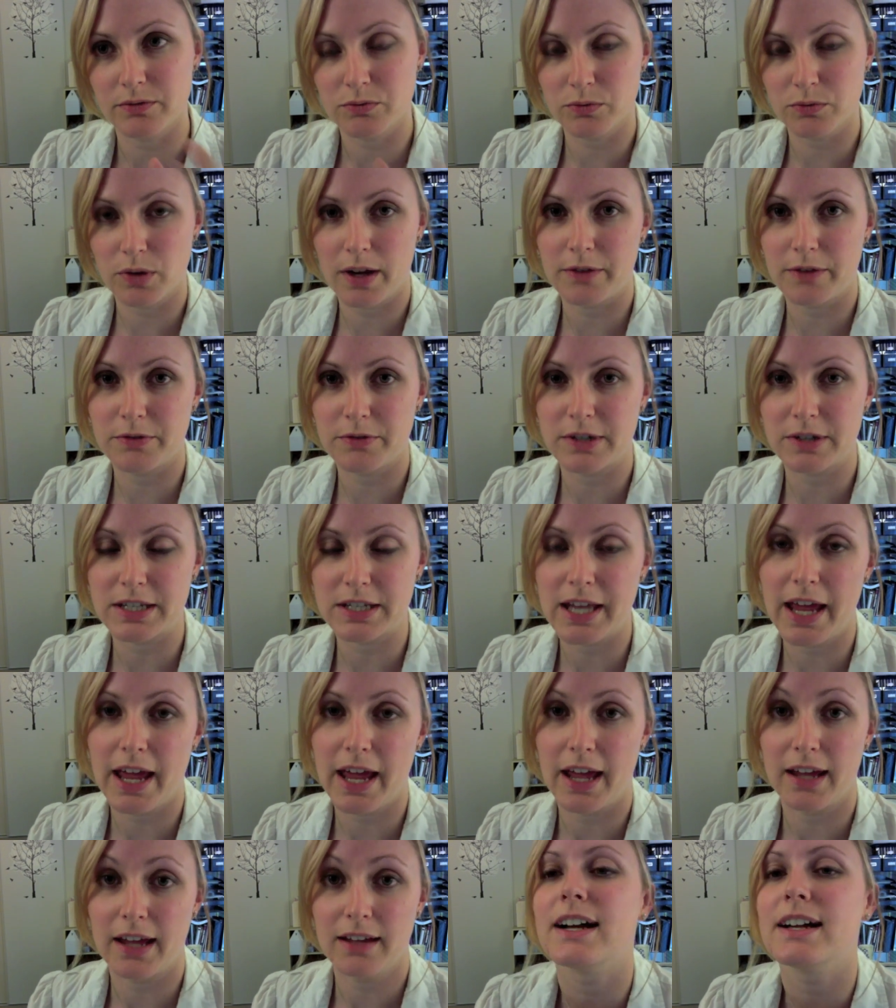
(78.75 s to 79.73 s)
every
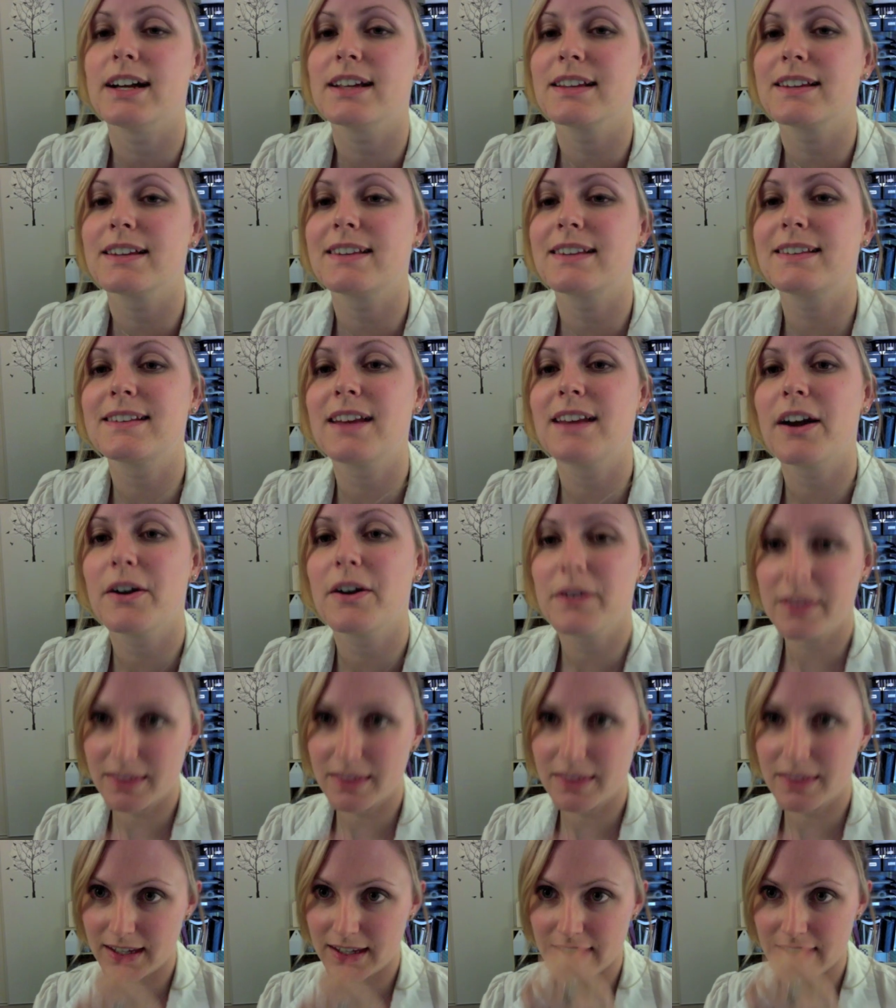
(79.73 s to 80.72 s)
day. So
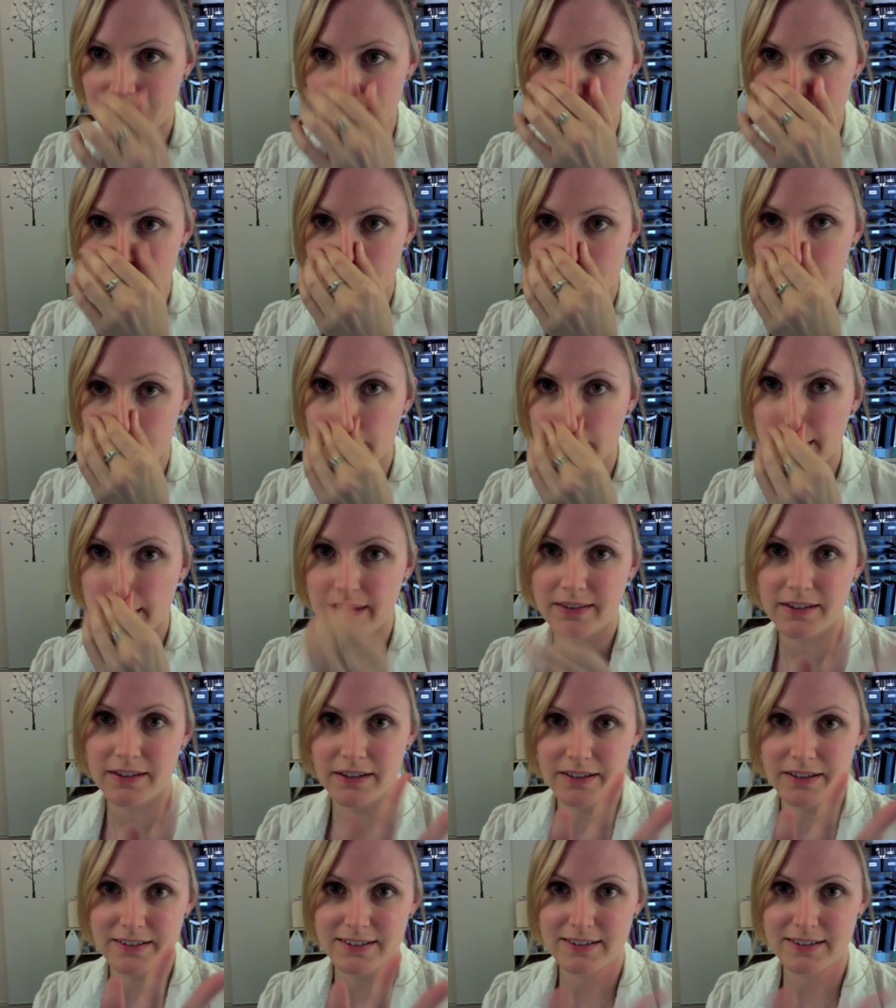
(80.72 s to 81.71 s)
this
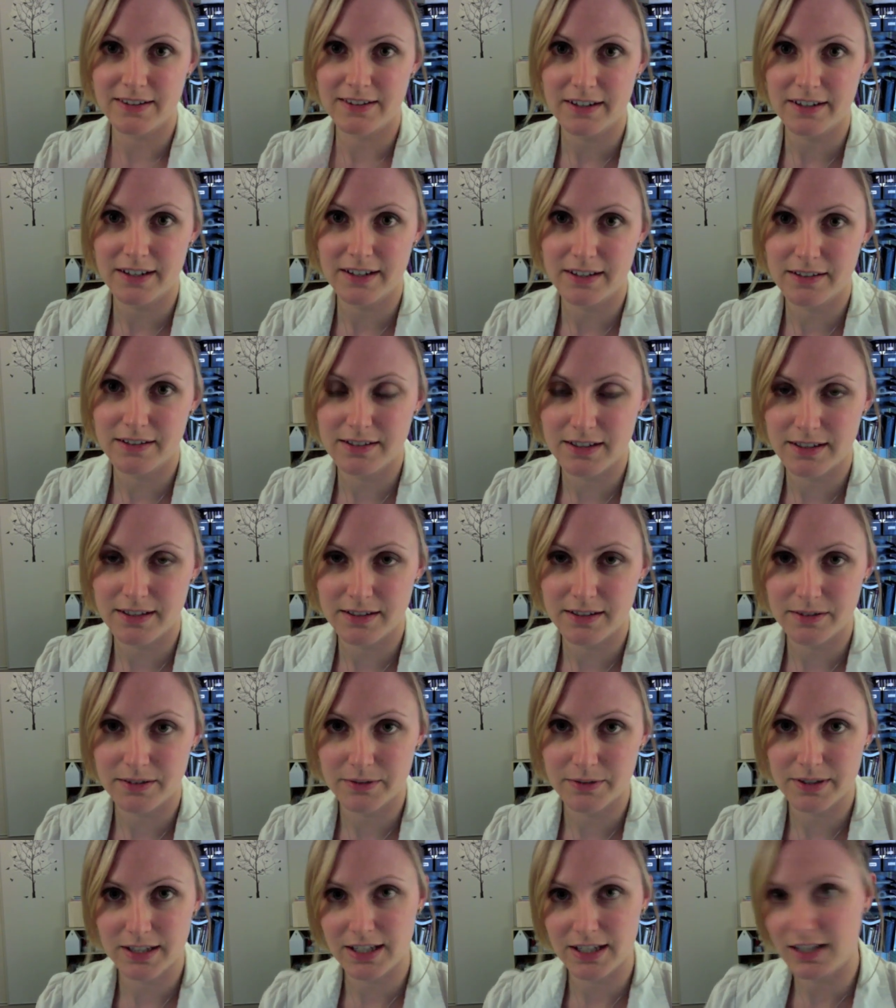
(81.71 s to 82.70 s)
all started,
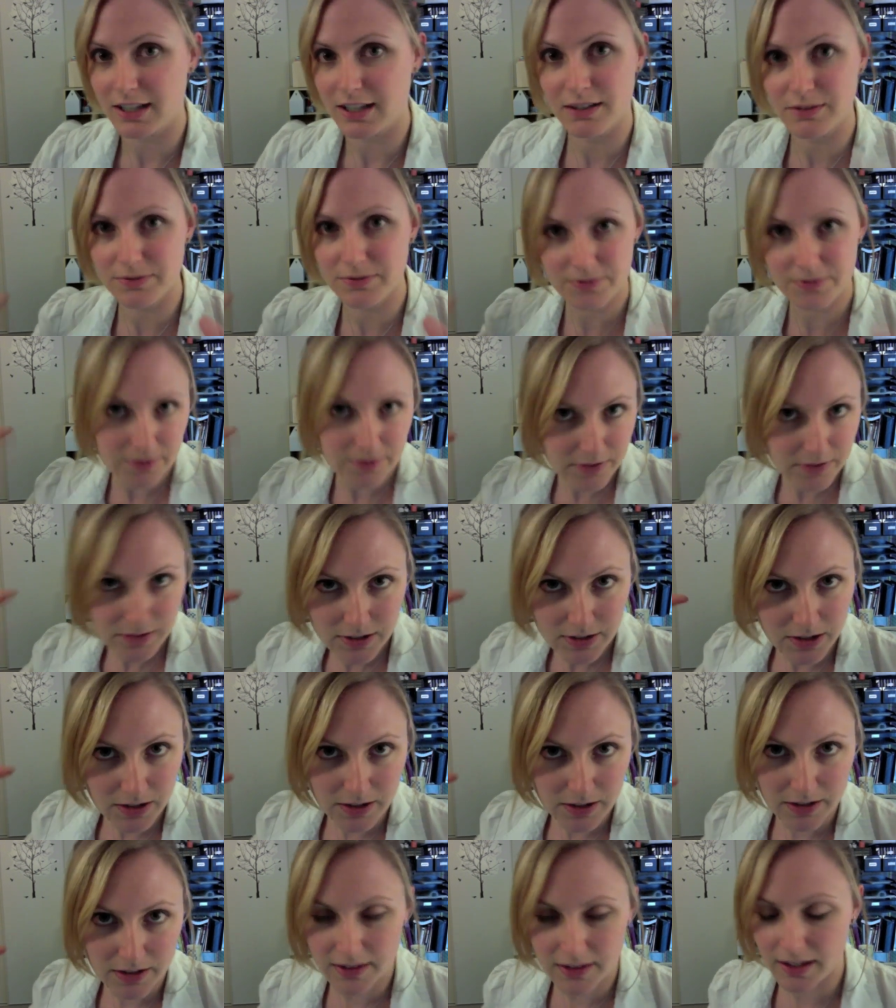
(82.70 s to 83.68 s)
when Eve
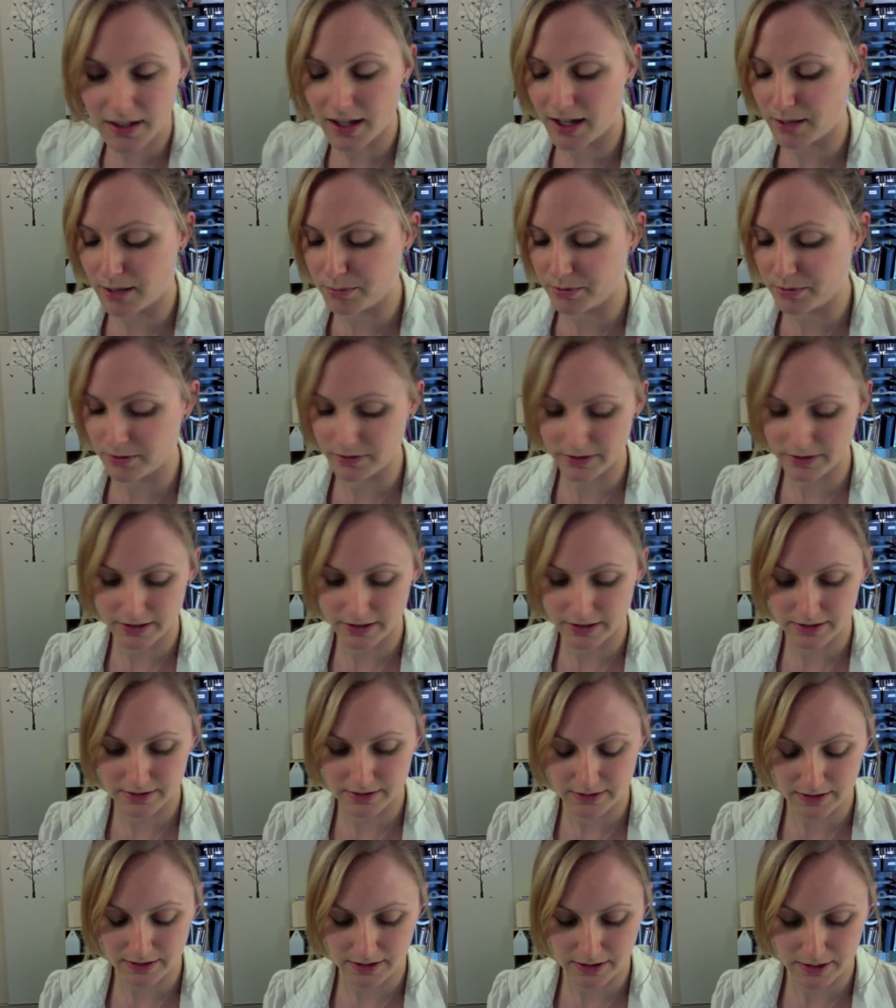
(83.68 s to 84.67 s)
took the apple,
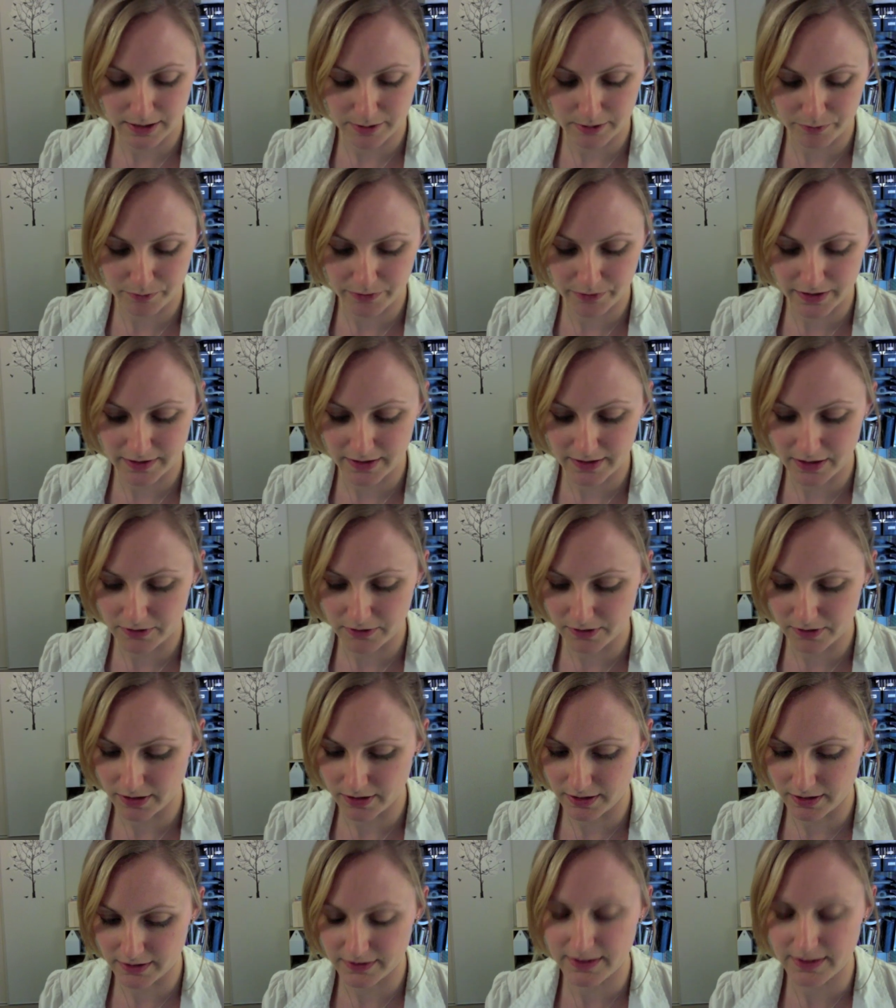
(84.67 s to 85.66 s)
and then they
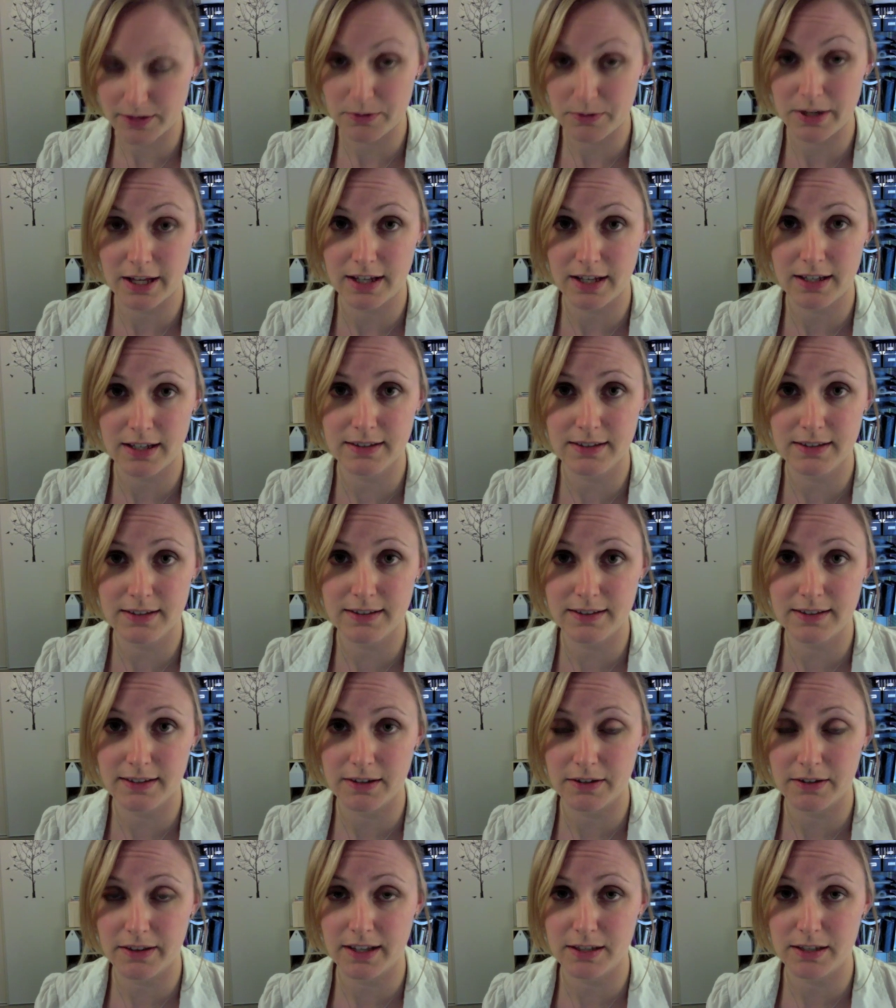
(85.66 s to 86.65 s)
realized they were naked,
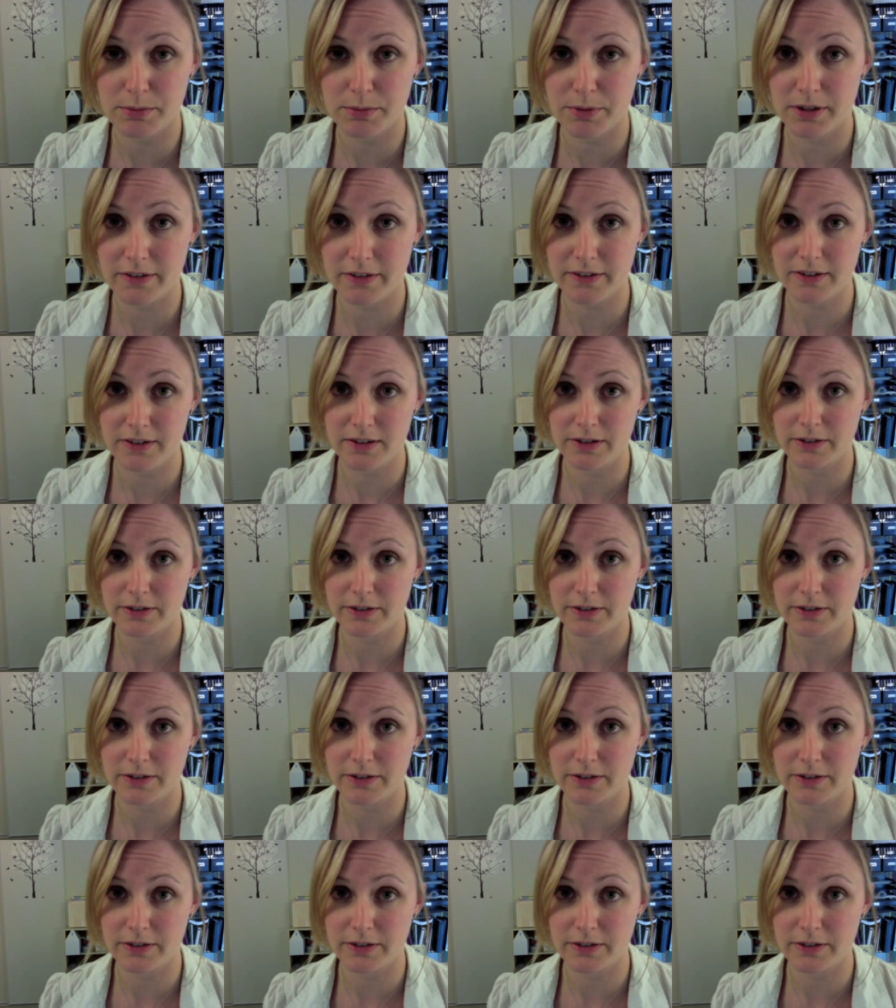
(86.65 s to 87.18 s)
so they had to put on their